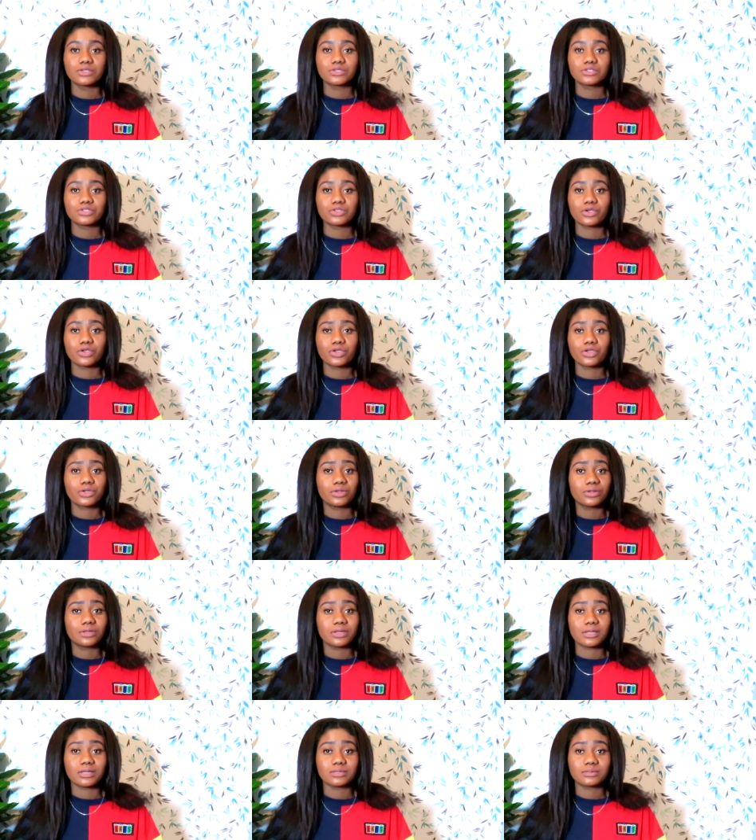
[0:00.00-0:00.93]
so
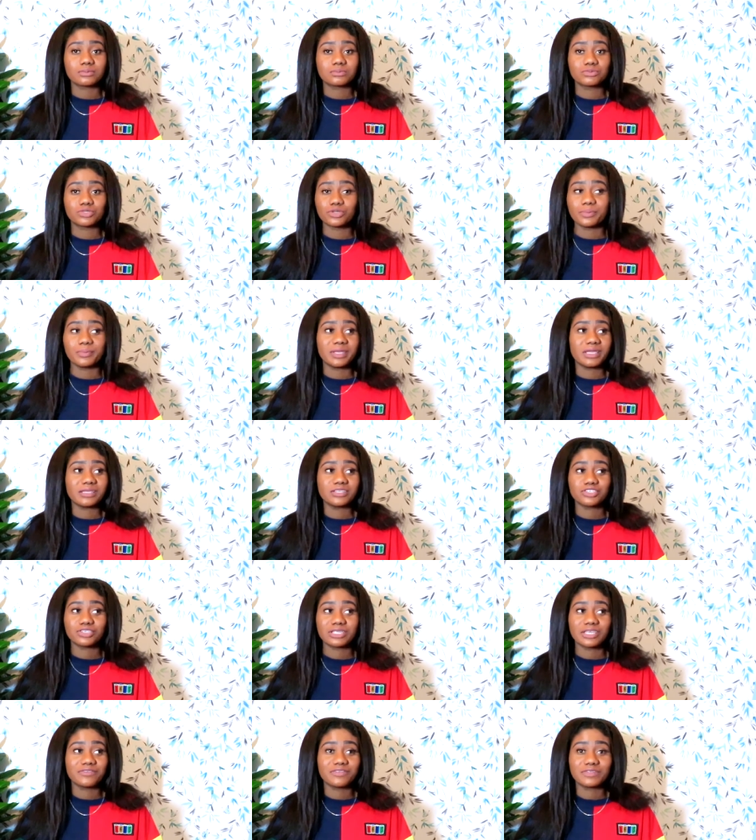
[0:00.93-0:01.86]
to me it
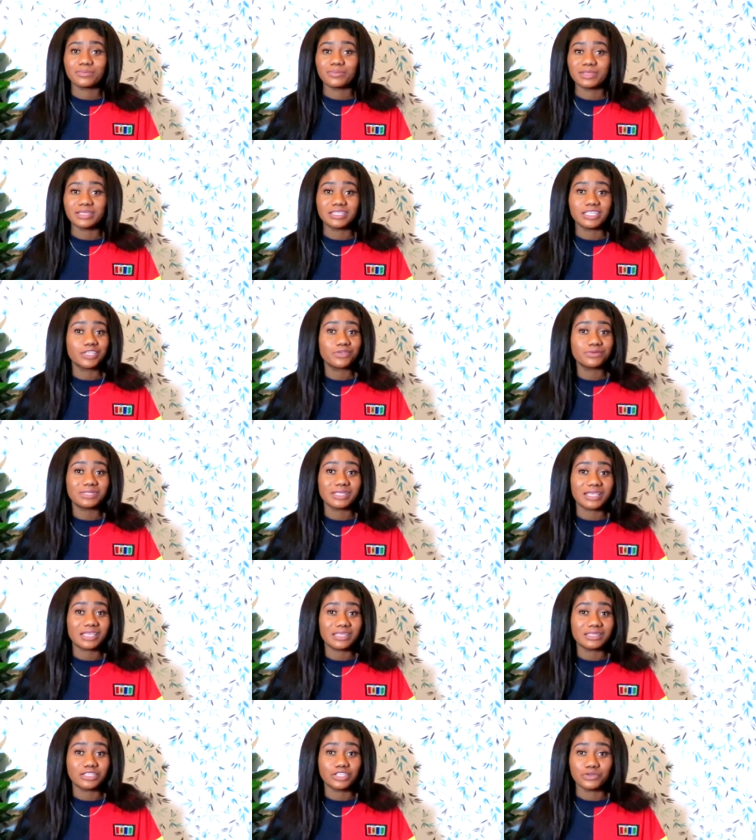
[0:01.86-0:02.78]
should even be new day
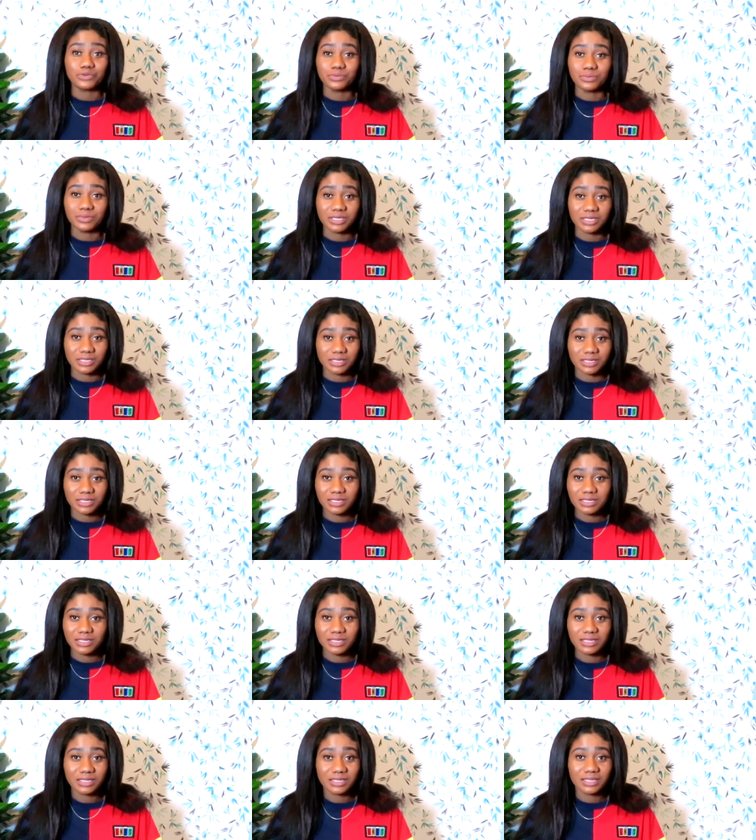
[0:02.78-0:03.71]
new me
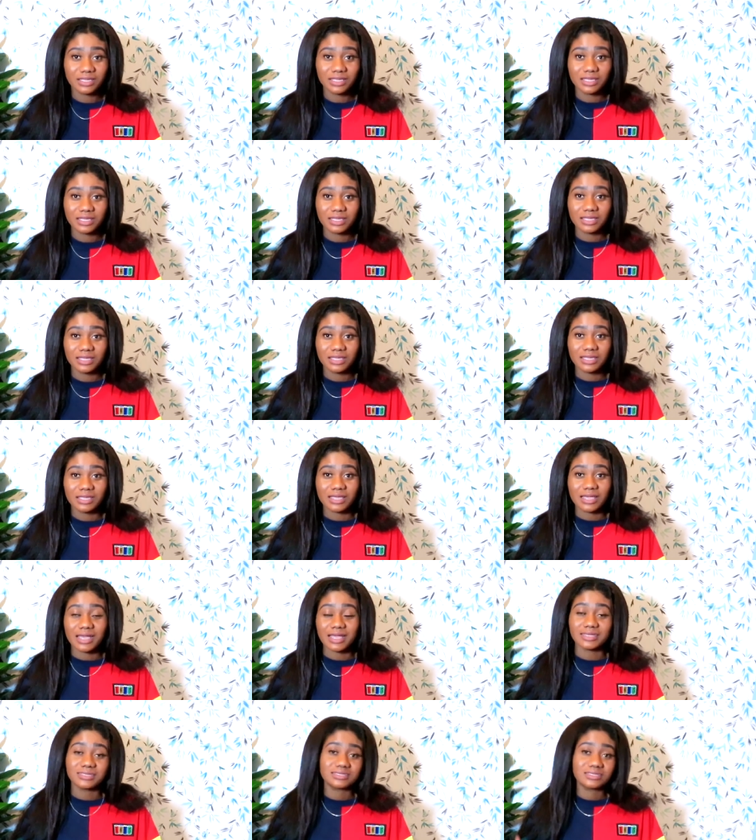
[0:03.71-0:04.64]

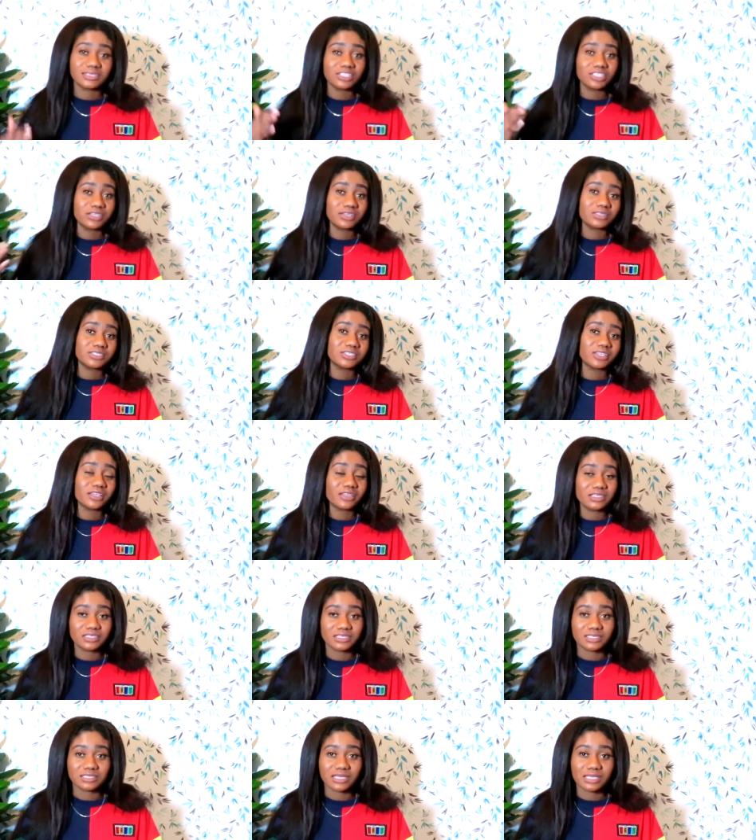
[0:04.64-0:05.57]
as the year
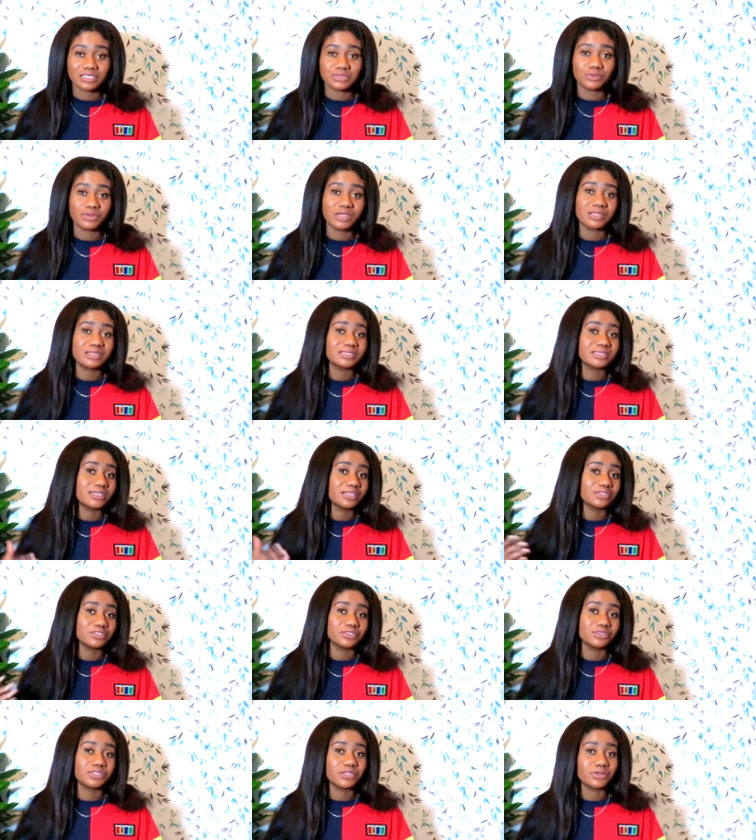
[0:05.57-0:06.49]
changes as we enter
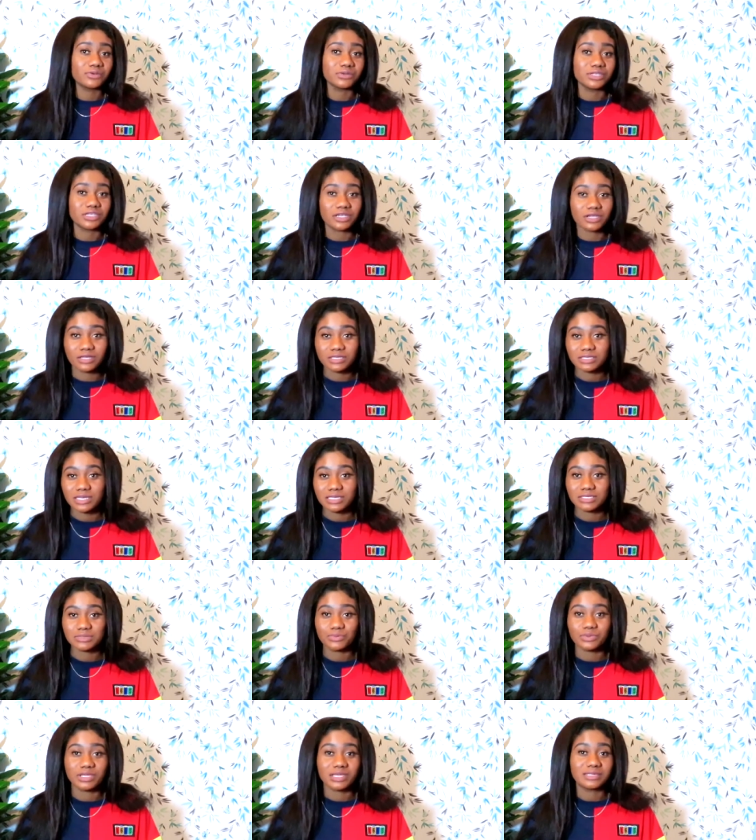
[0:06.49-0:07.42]
into new years
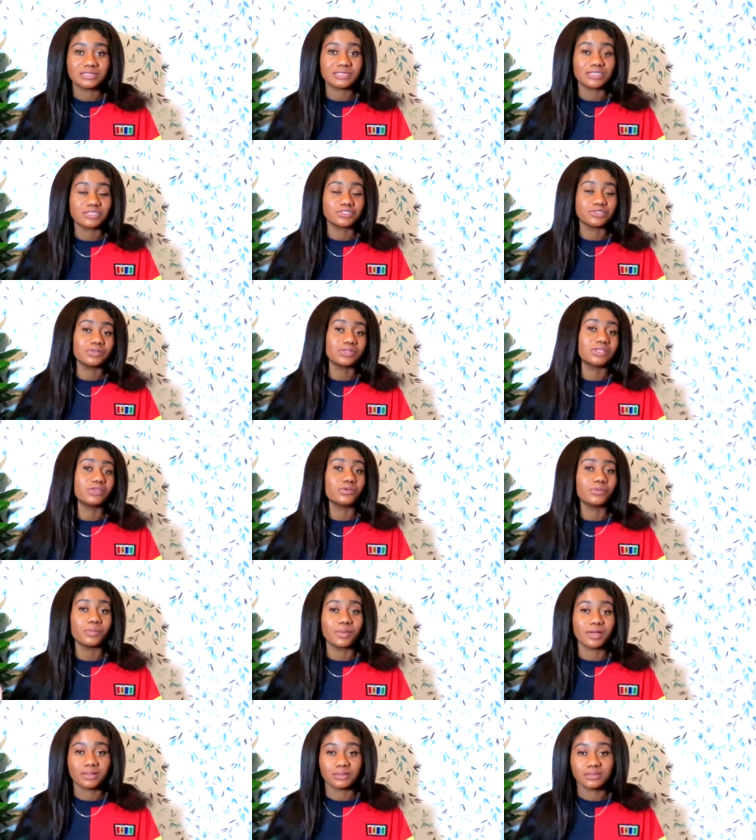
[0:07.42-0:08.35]
as we enter into new
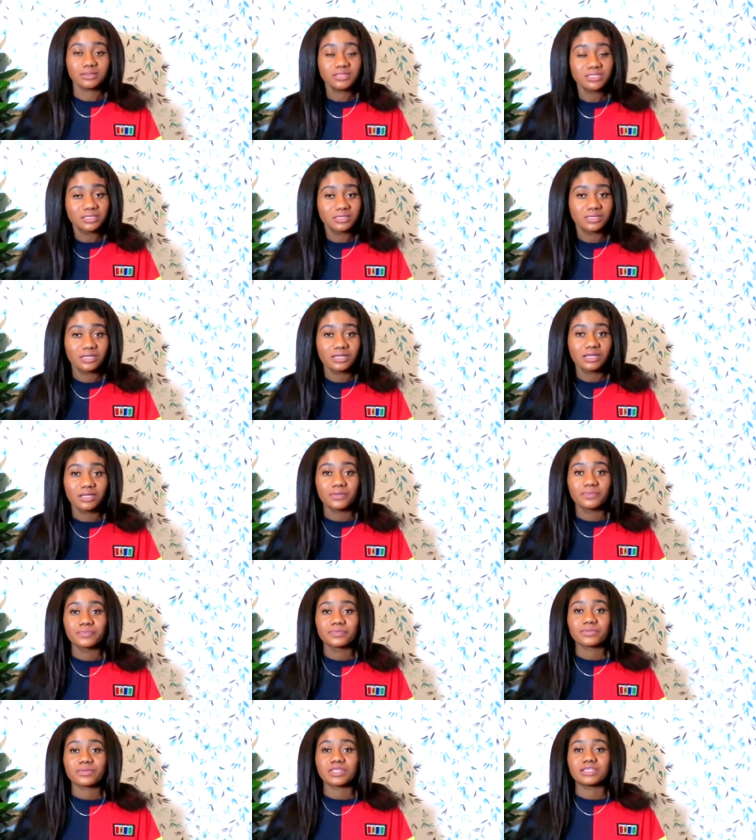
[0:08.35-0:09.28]
months
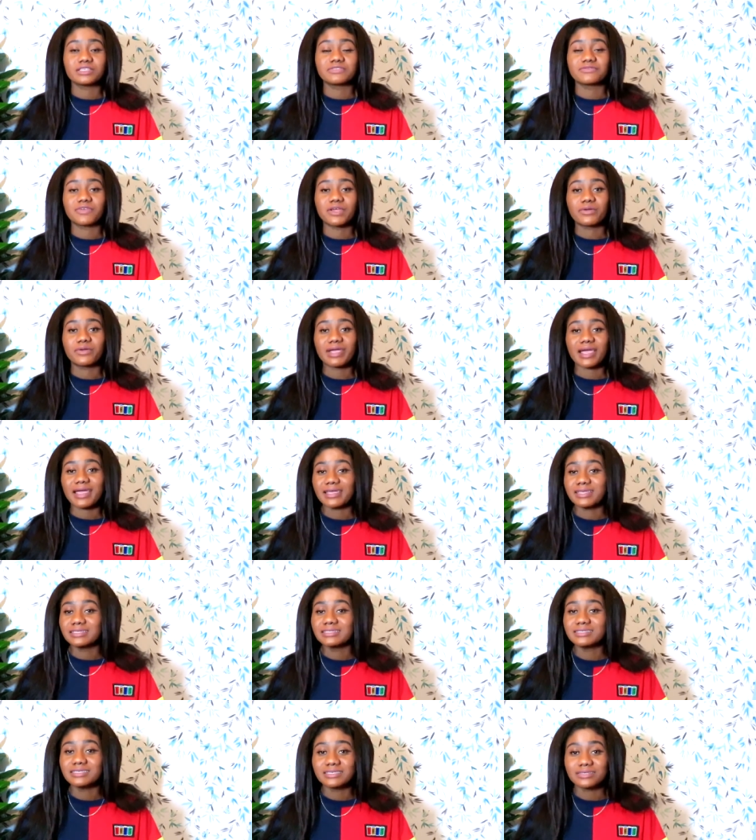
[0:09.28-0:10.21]
it's very
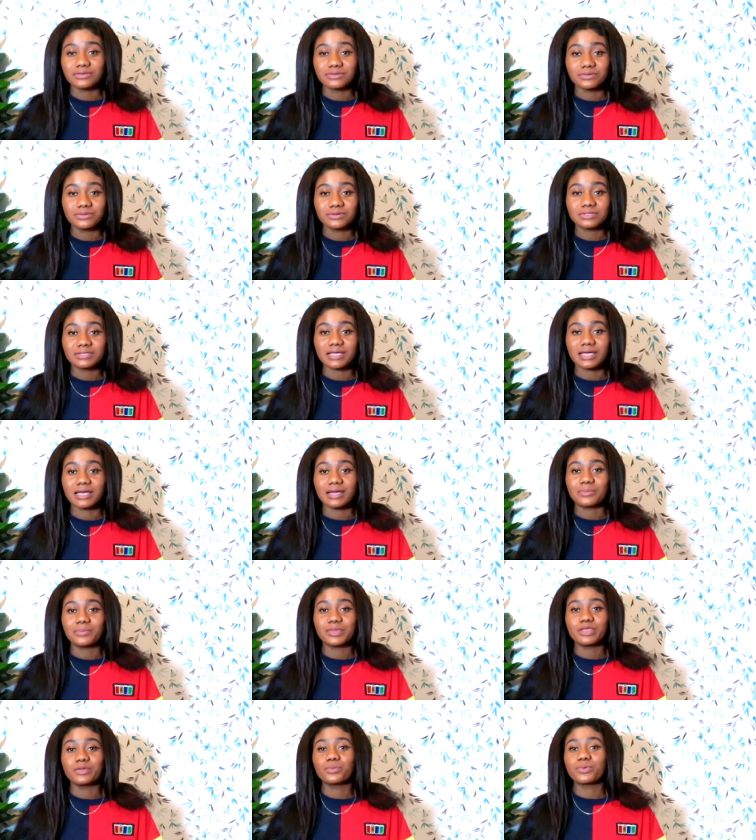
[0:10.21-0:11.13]
ideal that
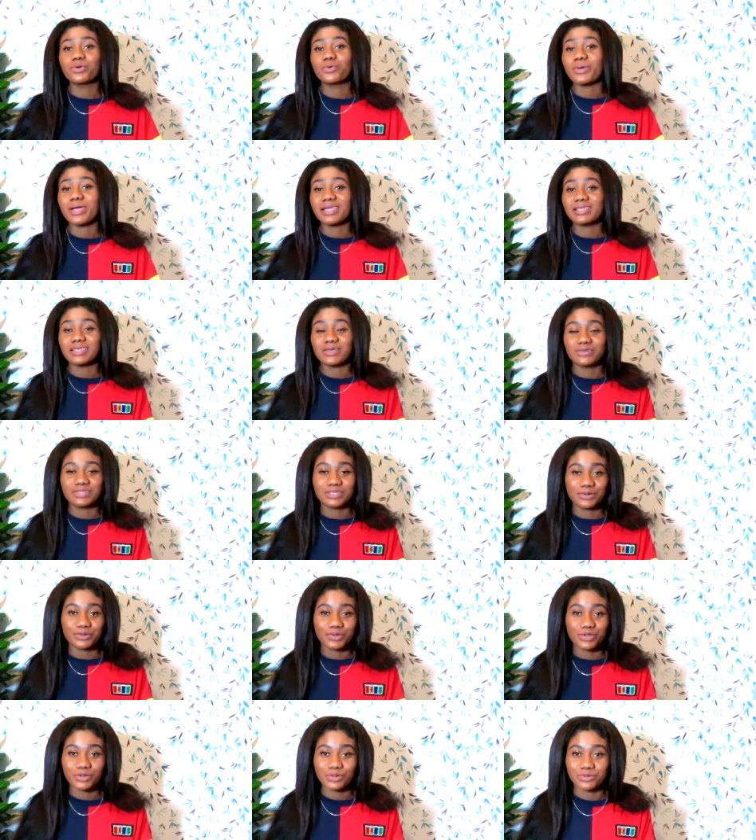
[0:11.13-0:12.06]
people write down
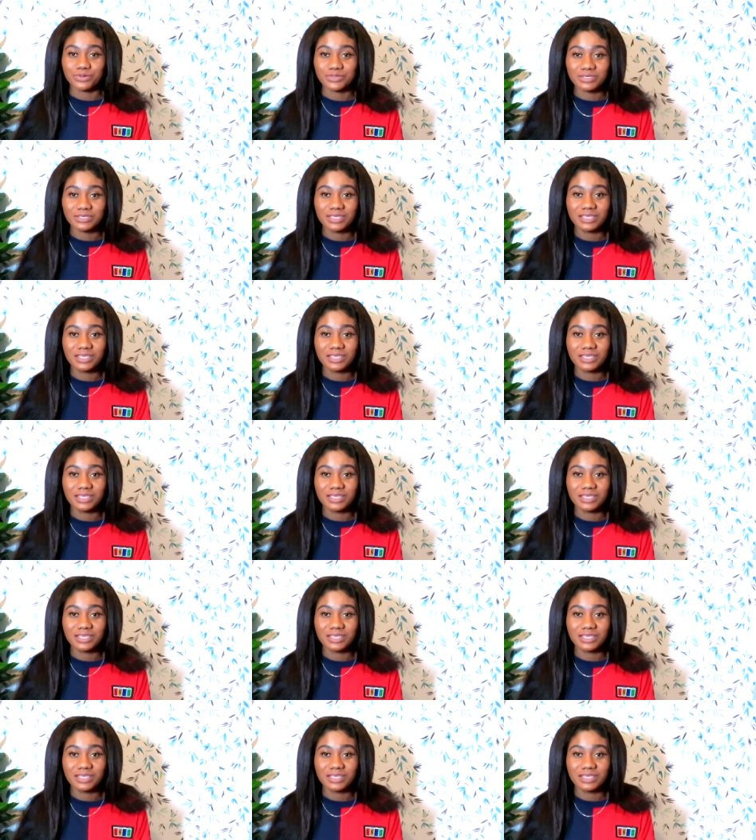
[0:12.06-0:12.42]
their goals